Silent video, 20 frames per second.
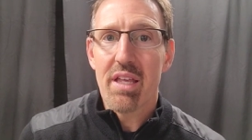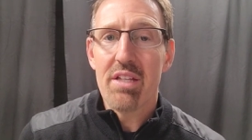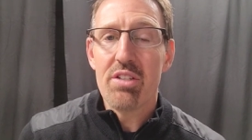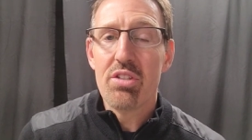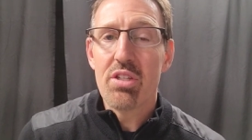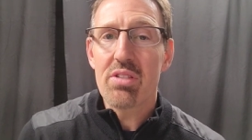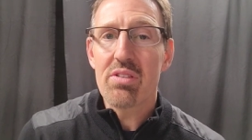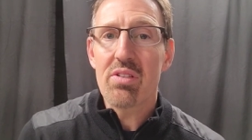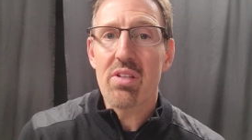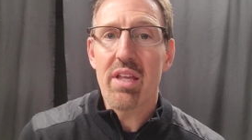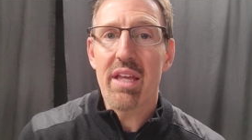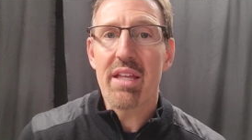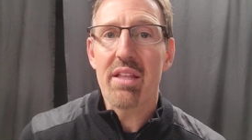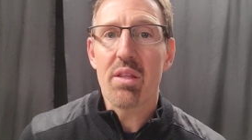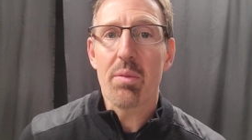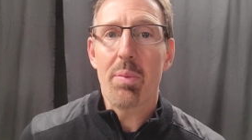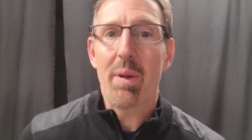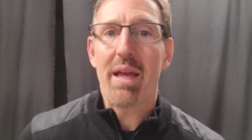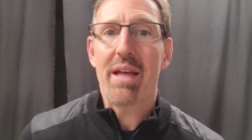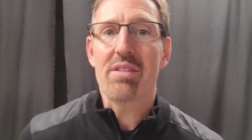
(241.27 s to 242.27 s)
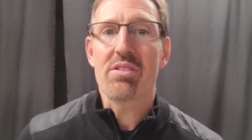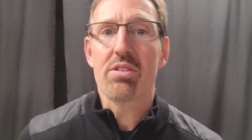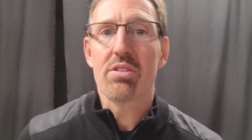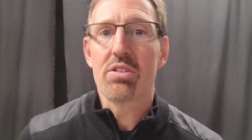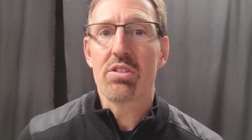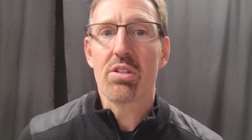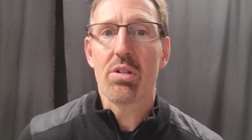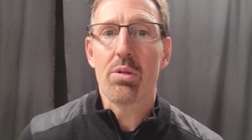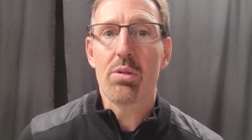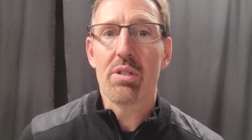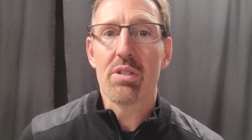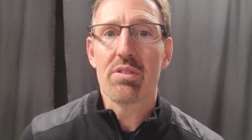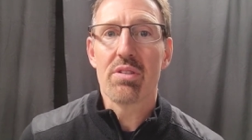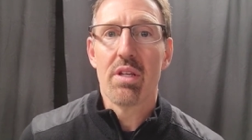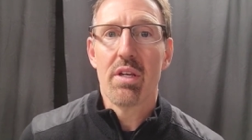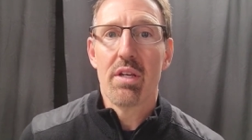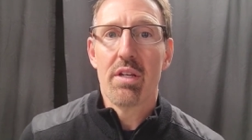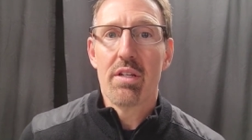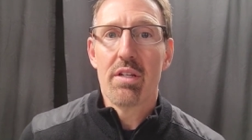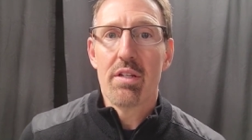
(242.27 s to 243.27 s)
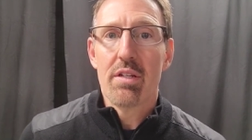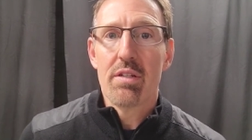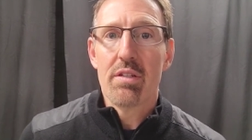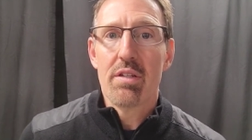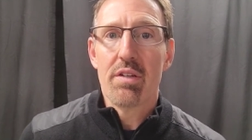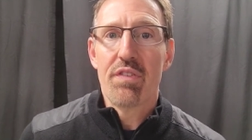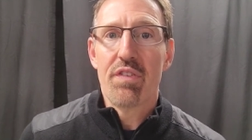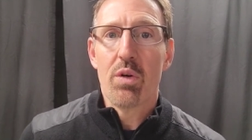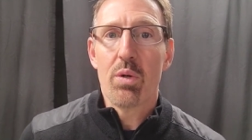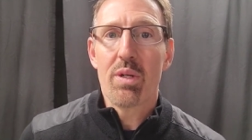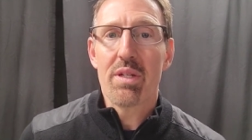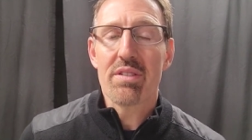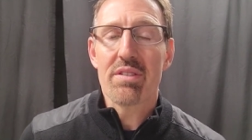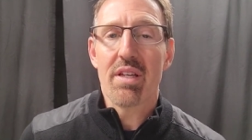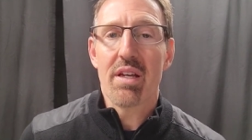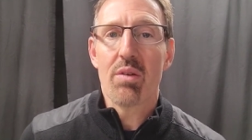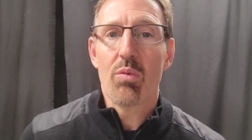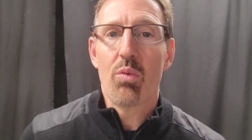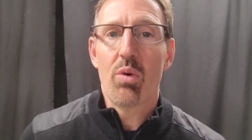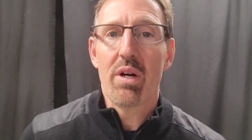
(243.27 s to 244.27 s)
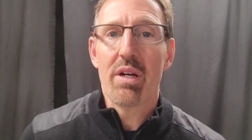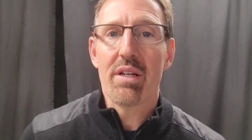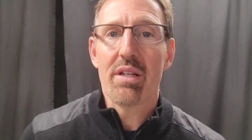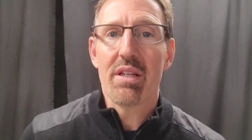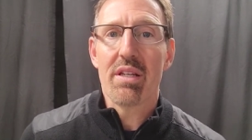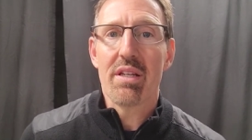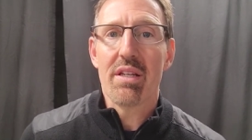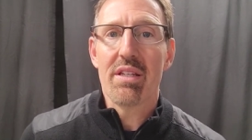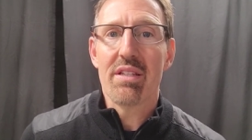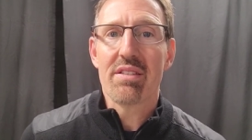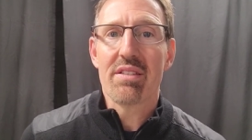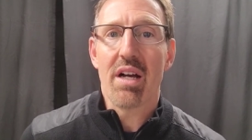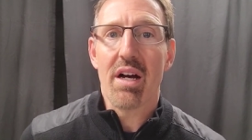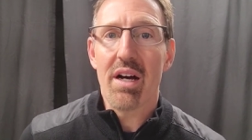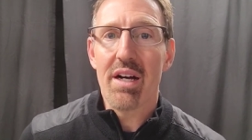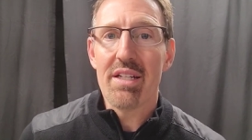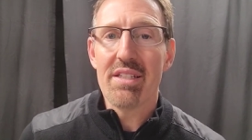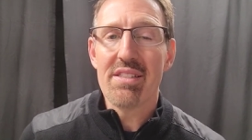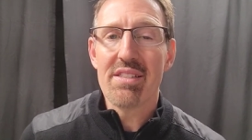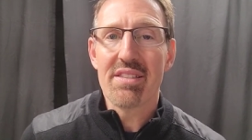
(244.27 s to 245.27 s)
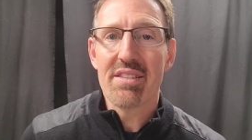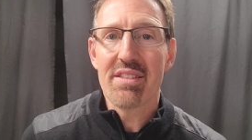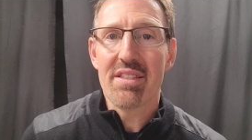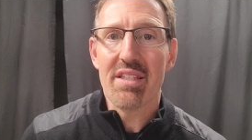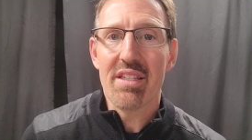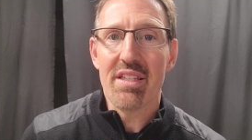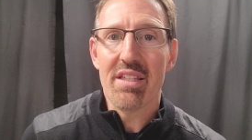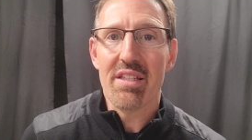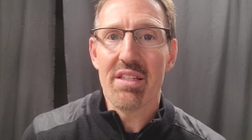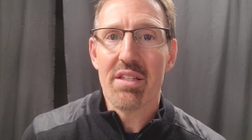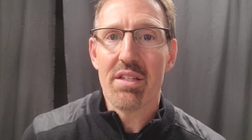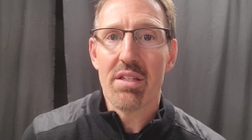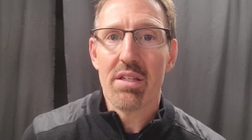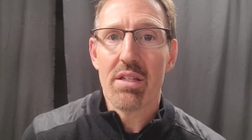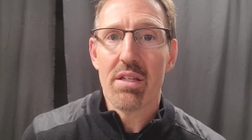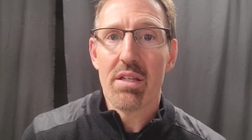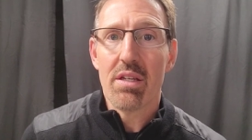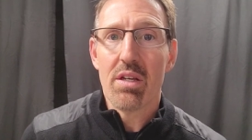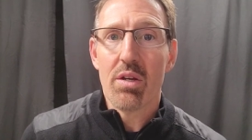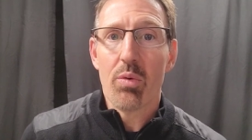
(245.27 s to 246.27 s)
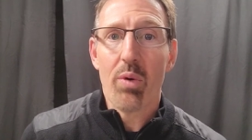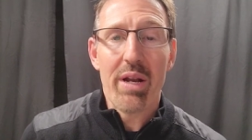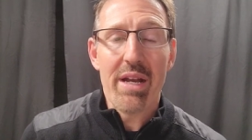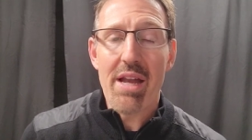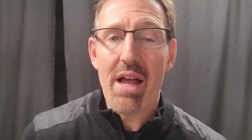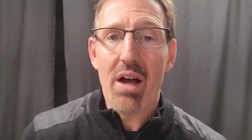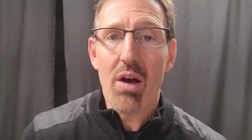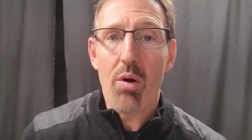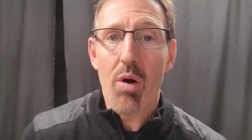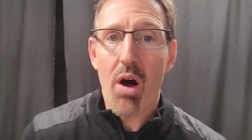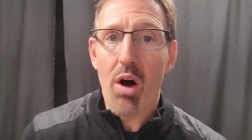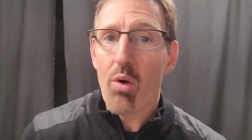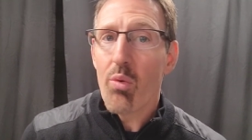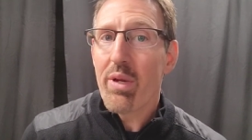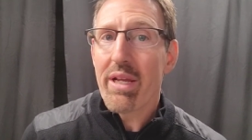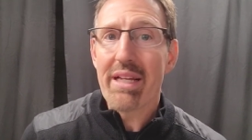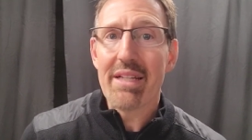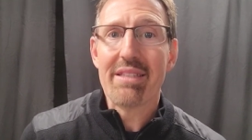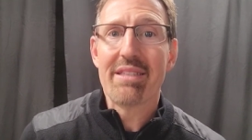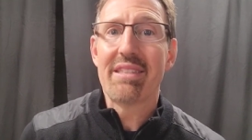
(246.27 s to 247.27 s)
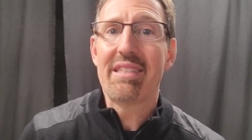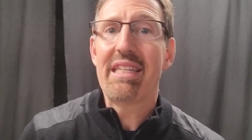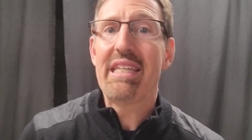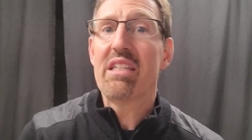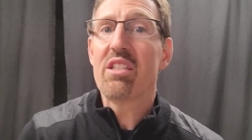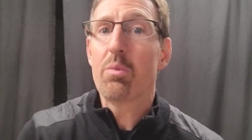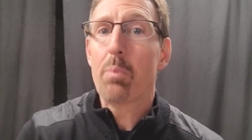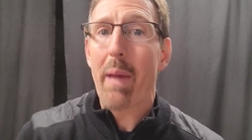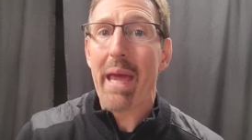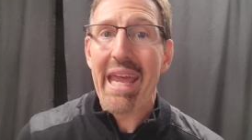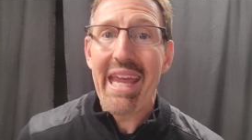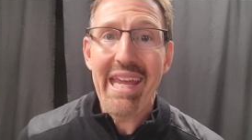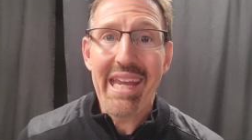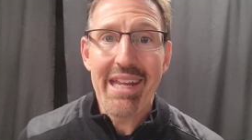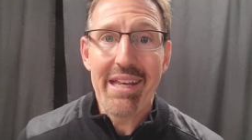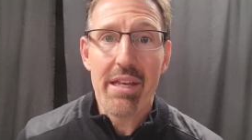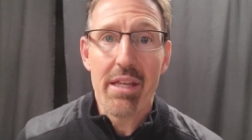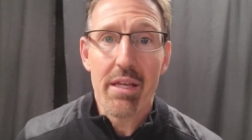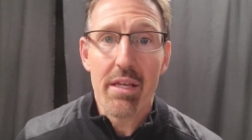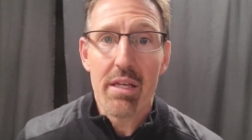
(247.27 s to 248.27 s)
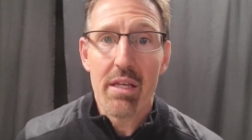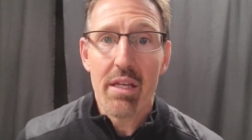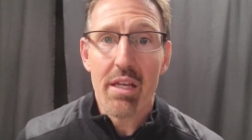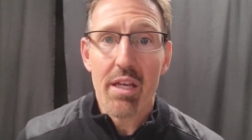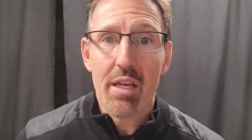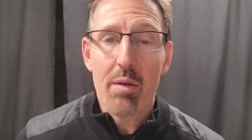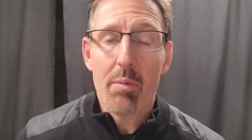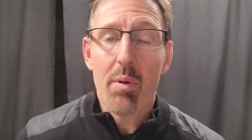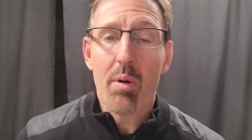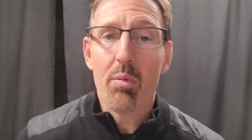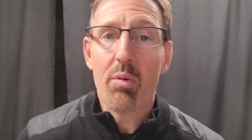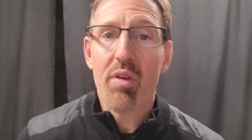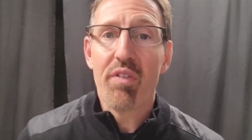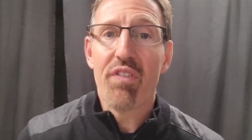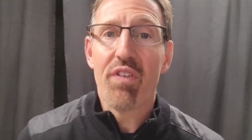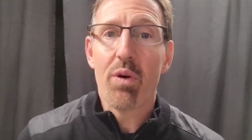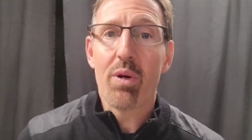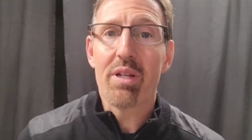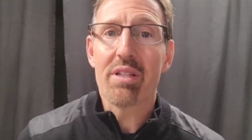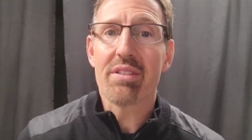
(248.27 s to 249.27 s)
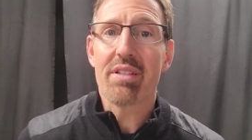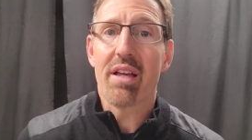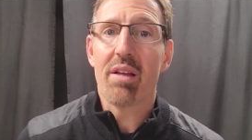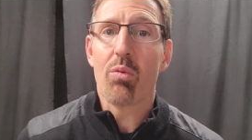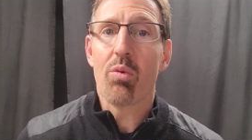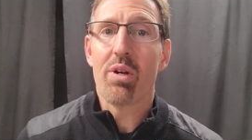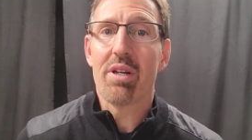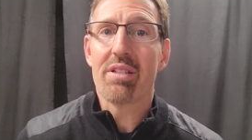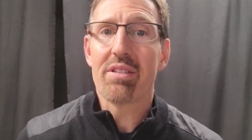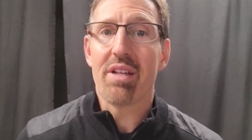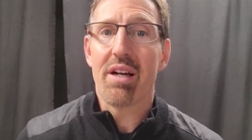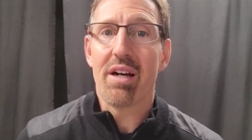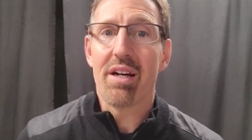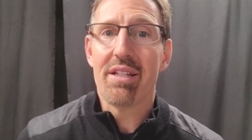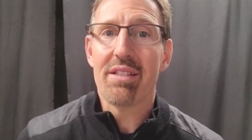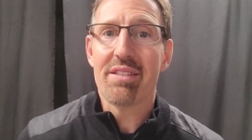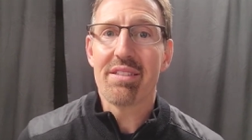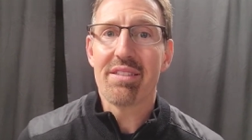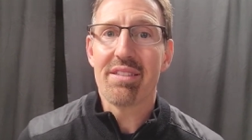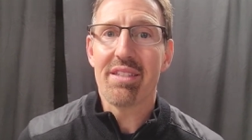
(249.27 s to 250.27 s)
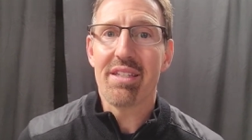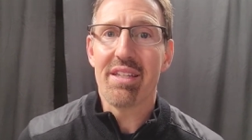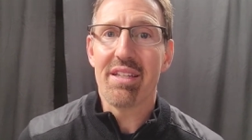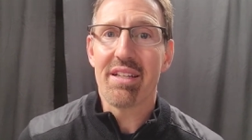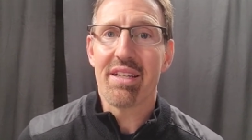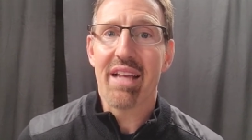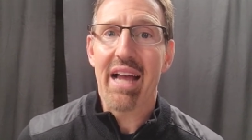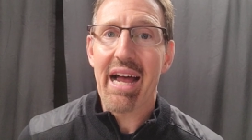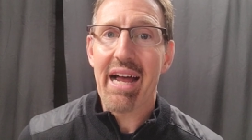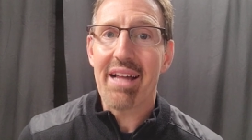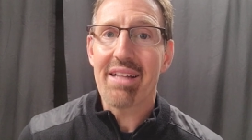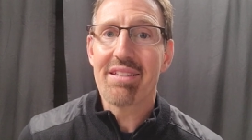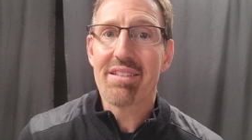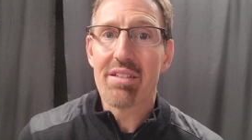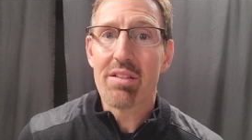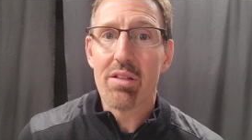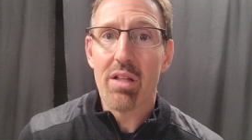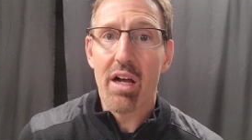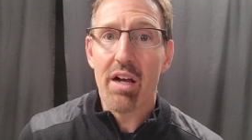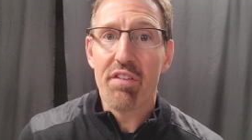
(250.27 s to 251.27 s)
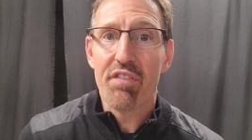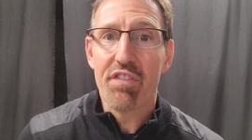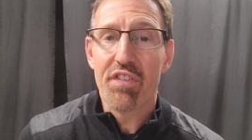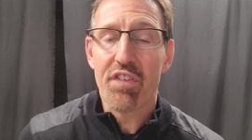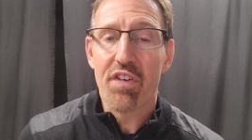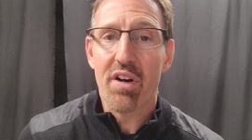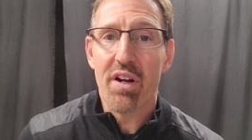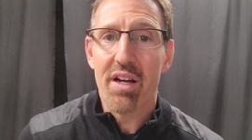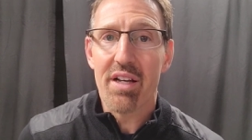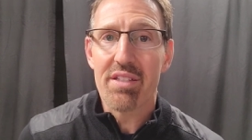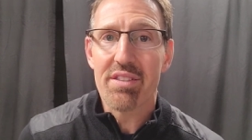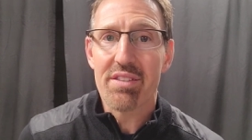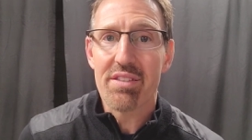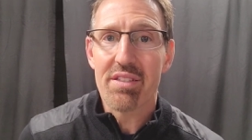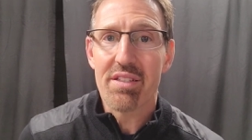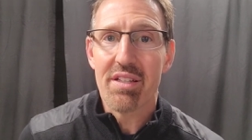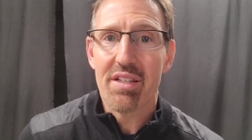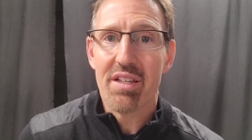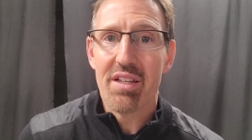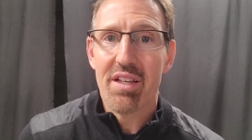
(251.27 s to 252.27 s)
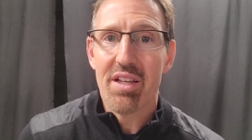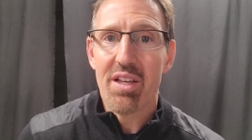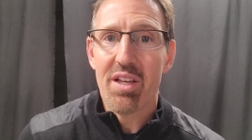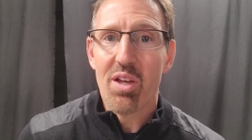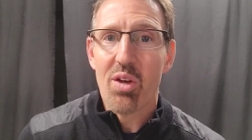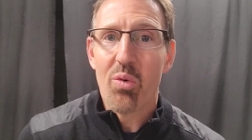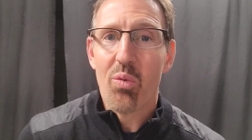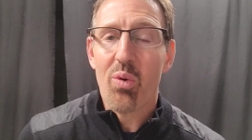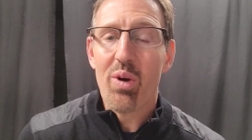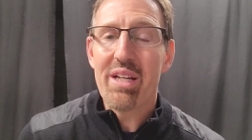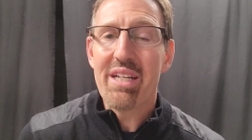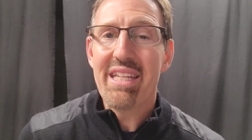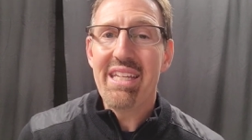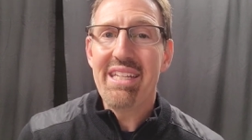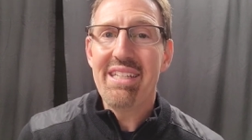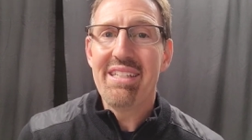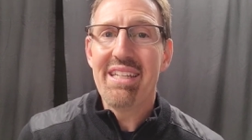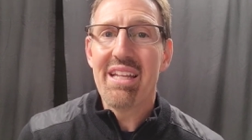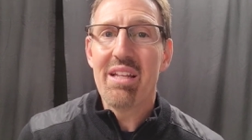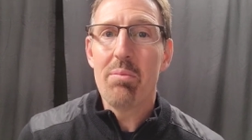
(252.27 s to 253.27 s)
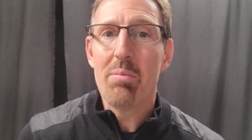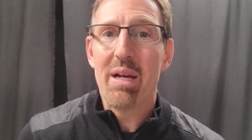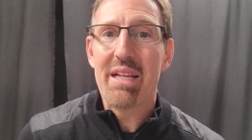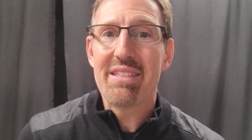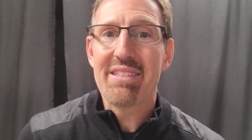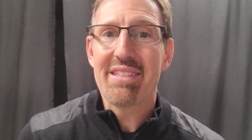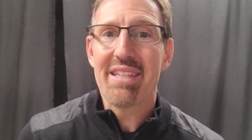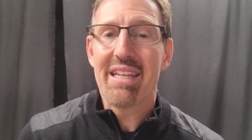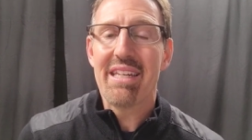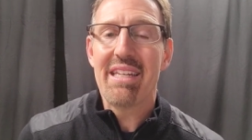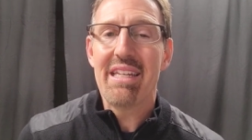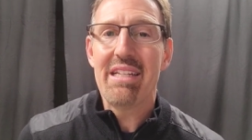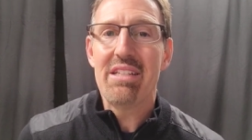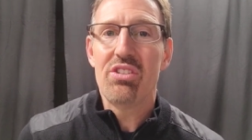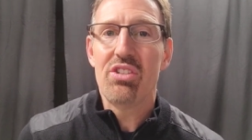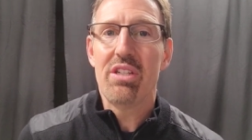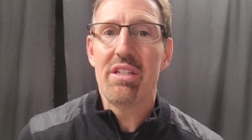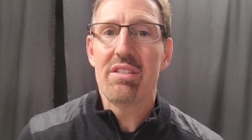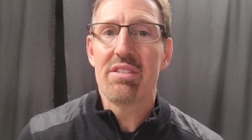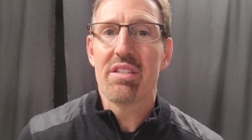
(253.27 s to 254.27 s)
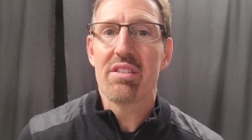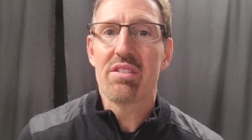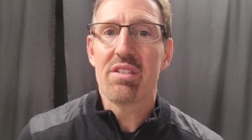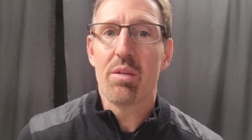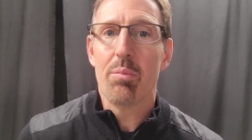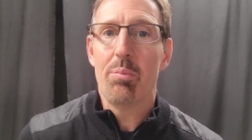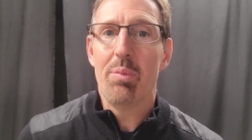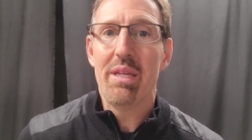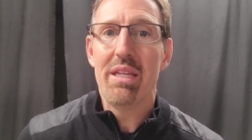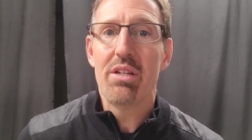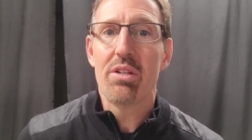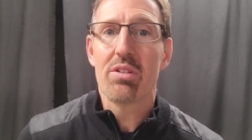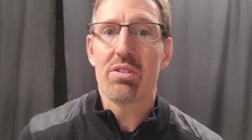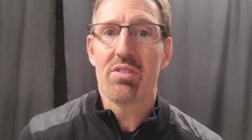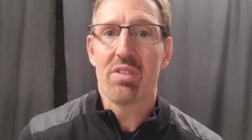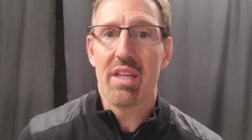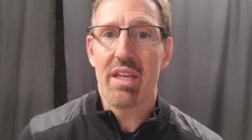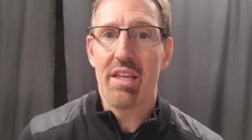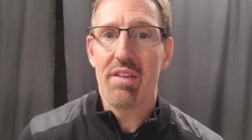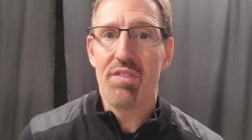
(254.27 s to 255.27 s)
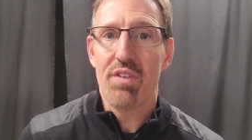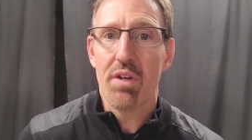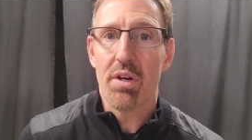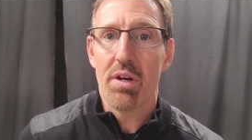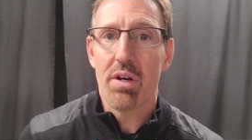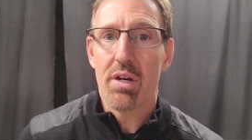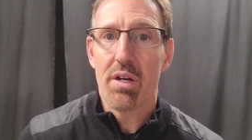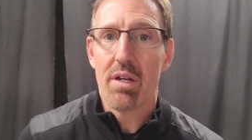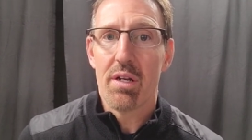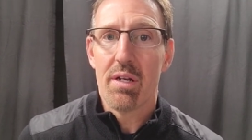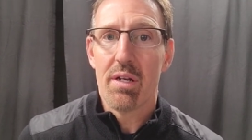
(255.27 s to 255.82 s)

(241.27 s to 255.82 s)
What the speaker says: And just like the passage told us to focus on what is unseen. Right now, all we can see is pain. But we focus on what is unseen, God's love for us, what he did by sending Jesus to be your savior,